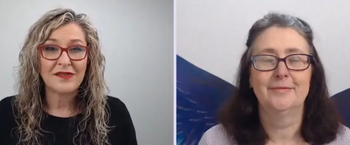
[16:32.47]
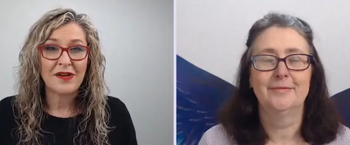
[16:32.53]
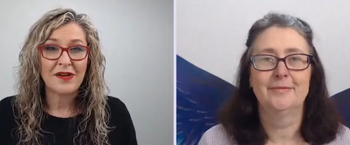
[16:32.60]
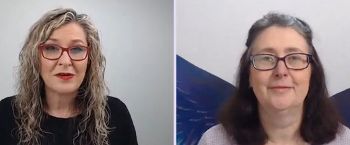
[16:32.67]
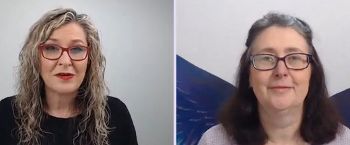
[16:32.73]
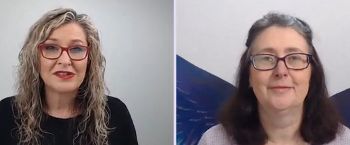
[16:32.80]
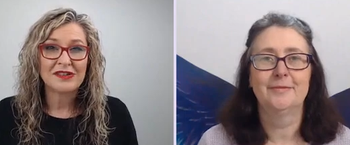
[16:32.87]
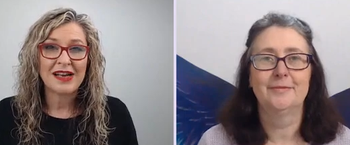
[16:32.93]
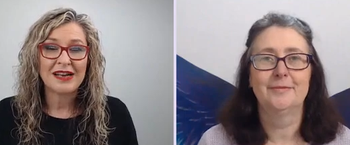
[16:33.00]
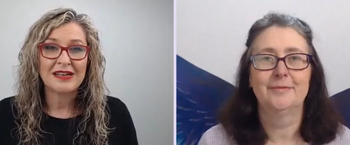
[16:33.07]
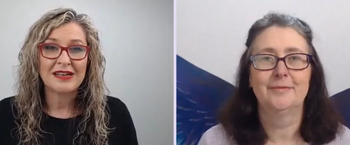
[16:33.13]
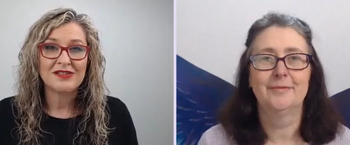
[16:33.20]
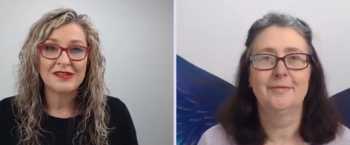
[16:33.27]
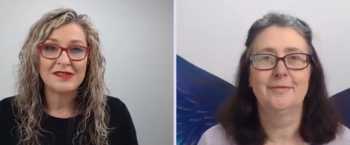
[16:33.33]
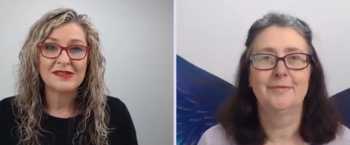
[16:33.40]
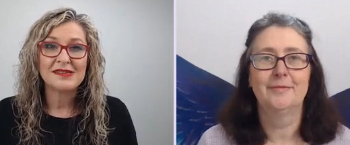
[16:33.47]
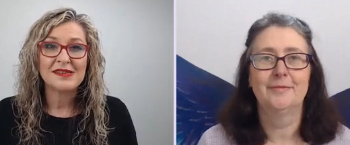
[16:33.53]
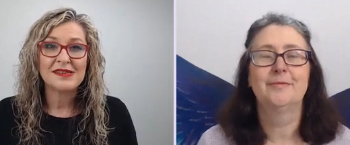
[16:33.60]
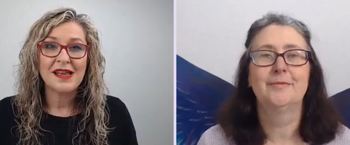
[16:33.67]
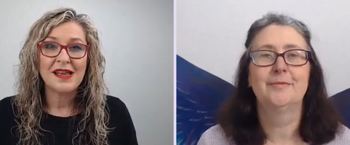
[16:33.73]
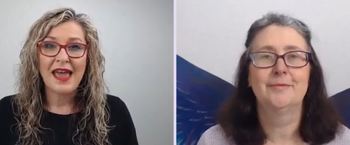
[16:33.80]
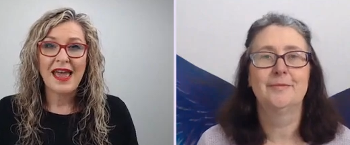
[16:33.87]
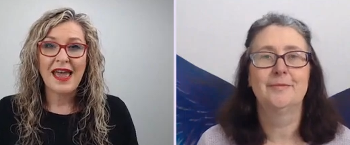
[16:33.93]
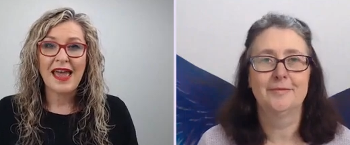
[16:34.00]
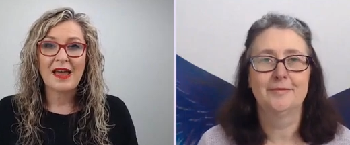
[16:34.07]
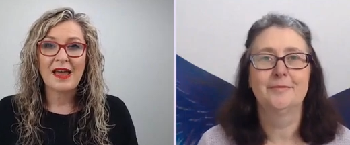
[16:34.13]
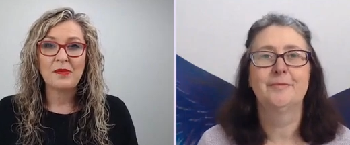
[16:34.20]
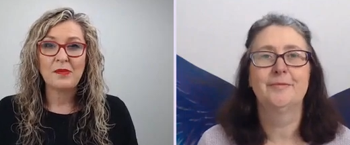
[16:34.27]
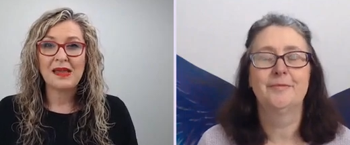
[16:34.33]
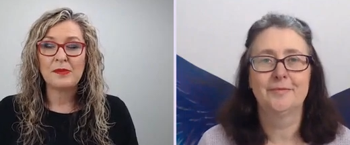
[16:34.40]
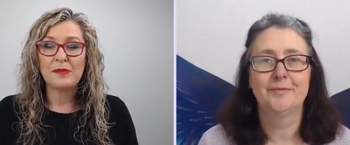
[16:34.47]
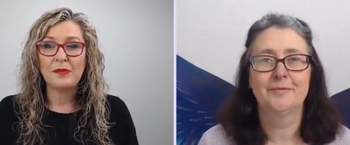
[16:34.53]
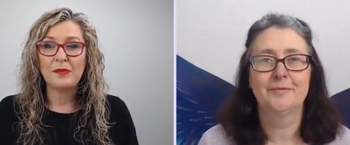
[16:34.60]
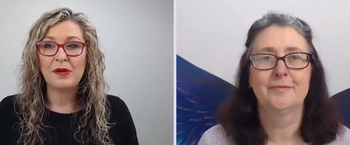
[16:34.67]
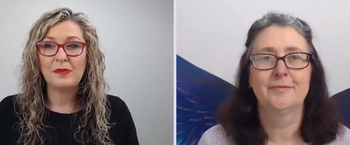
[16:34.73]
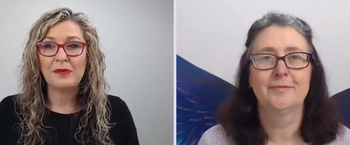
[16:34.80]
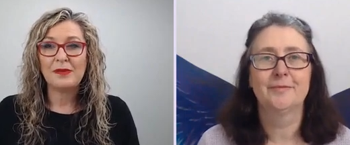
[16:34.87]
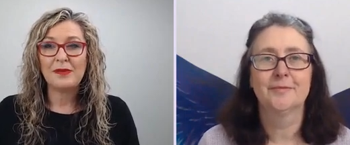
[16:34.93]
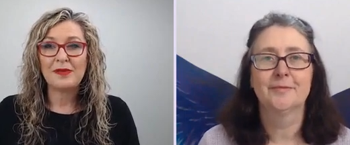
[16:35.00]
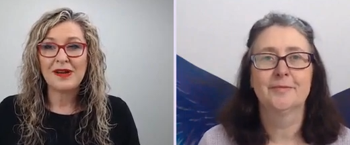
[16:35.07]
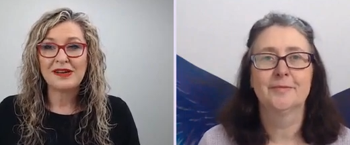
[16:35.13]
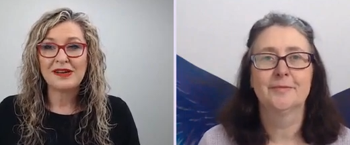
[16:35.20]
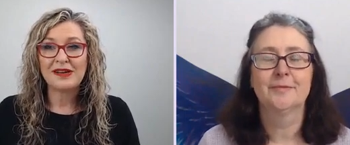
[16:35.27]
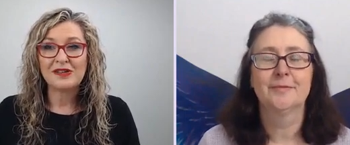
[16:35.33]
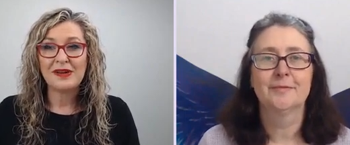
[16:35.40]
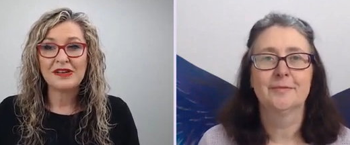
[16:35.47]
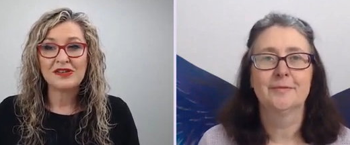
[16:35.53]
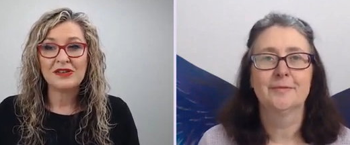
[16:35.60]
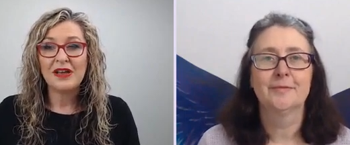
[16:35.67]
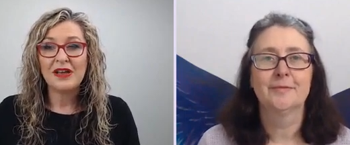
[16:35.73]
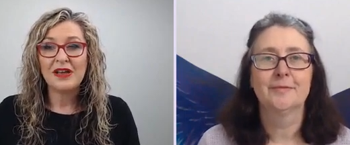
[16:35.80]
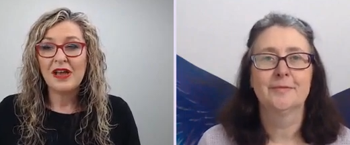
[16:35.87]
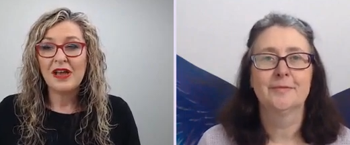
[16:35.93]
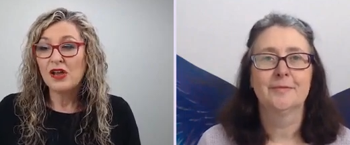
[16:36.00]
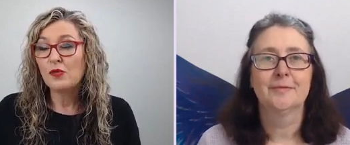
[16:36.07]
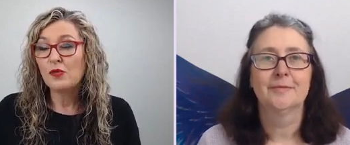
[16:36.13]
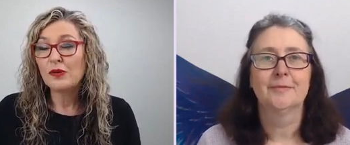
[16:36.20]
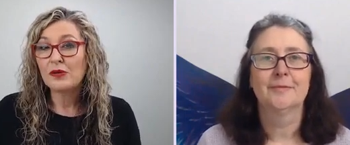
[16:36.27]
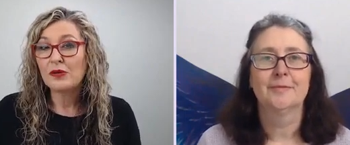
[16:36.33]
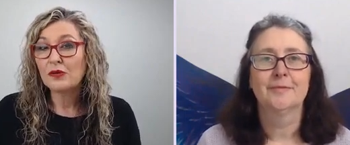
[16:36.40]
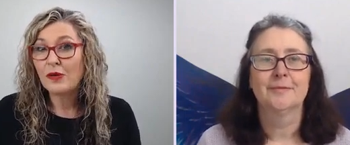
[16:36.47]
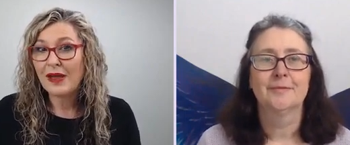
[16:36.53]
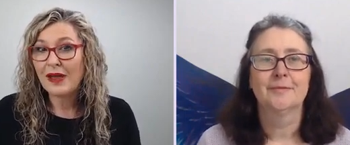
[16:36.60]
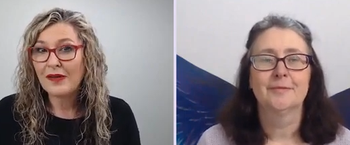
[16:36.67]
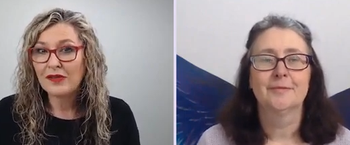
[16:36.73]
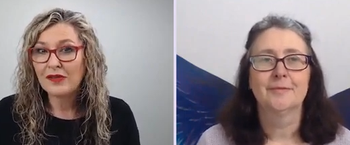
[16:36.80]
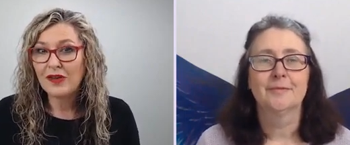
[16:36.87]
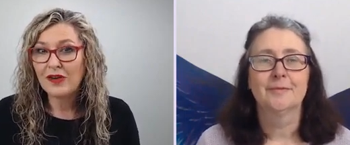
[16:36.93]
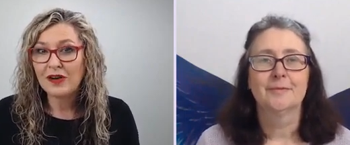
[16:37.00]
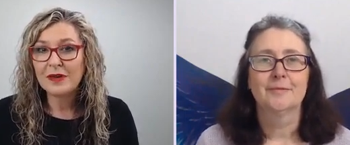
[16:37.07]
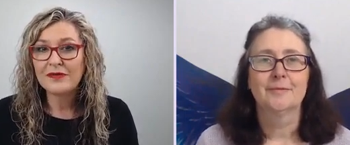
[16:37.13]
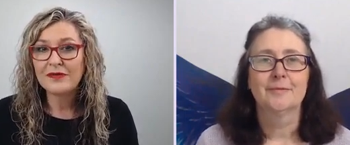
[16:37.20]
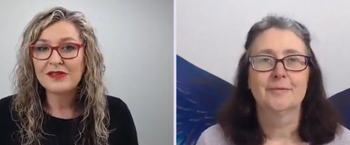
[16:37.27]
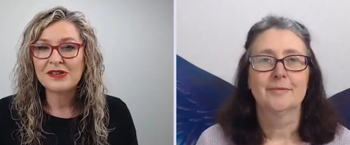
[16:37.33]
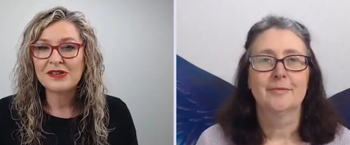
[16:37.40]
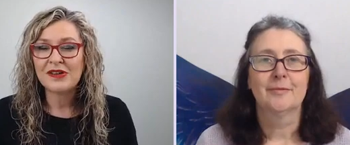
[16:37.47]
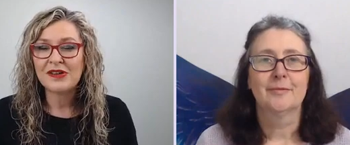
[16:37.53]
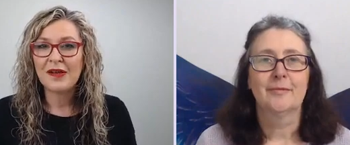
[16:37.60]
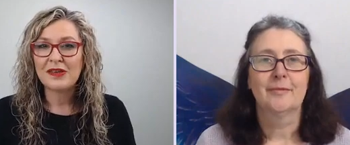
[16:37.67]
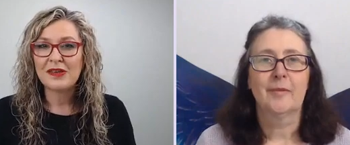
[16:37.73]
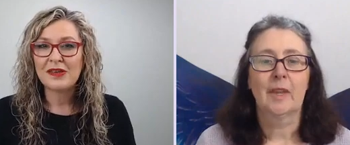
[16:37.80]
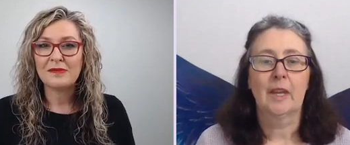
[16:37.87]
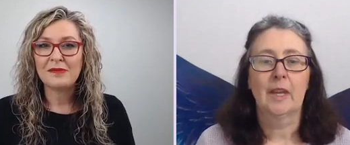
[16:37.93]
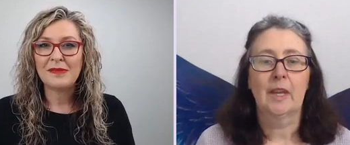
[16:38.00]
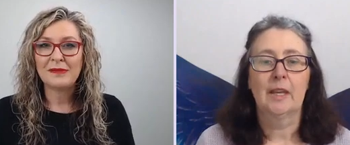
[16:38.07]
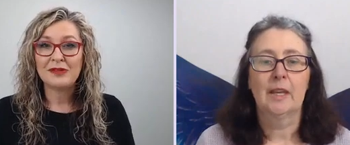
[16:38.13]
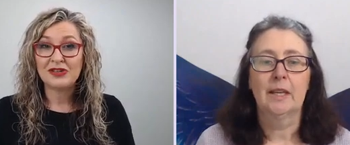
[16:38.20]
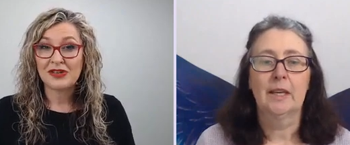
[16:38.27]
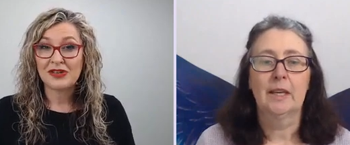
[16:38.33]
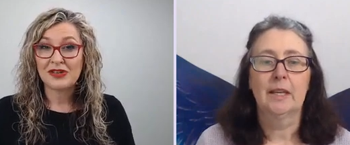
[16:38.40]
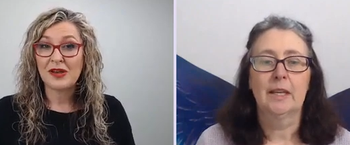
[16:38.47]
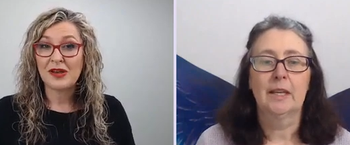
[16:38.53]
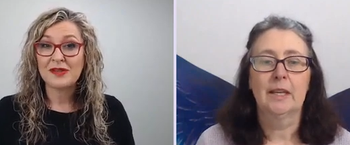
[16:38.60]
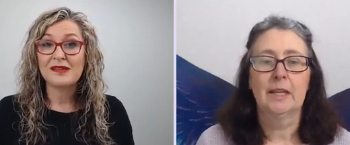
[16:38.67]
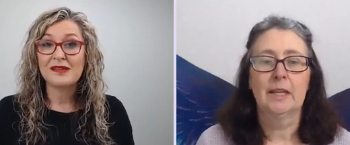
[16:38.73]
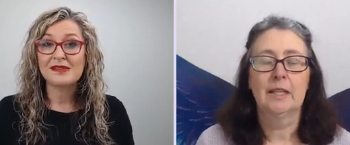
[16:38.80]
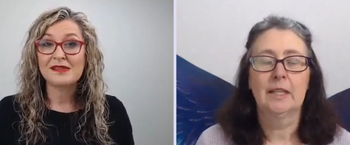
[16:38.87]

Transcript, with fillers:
Speaker 1: what the challenge is and be able to point people in the right direction. Have you got a little bit of a time that you can maybe share with us a